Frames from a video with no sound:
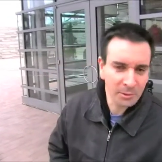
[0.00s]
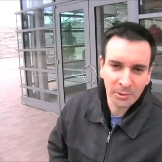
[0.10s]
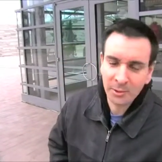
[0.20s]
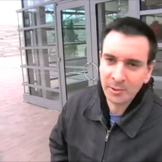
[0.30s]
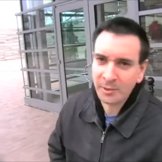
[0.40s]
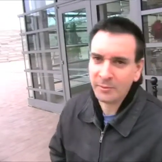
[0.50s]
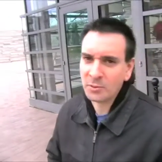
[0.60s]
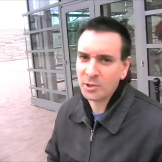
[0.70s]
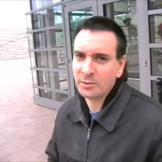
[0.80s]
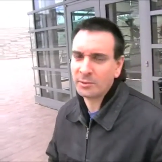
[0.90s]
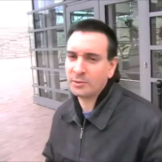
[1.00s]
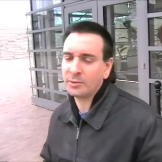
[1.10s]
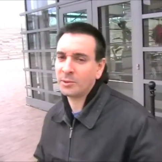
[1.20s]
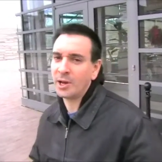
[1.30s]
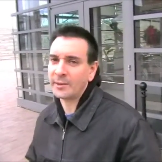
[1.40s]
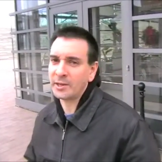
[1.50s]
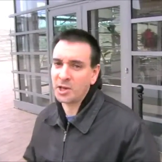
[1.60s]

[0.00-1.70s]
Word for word: All right, okay. I'm, I'm, like this.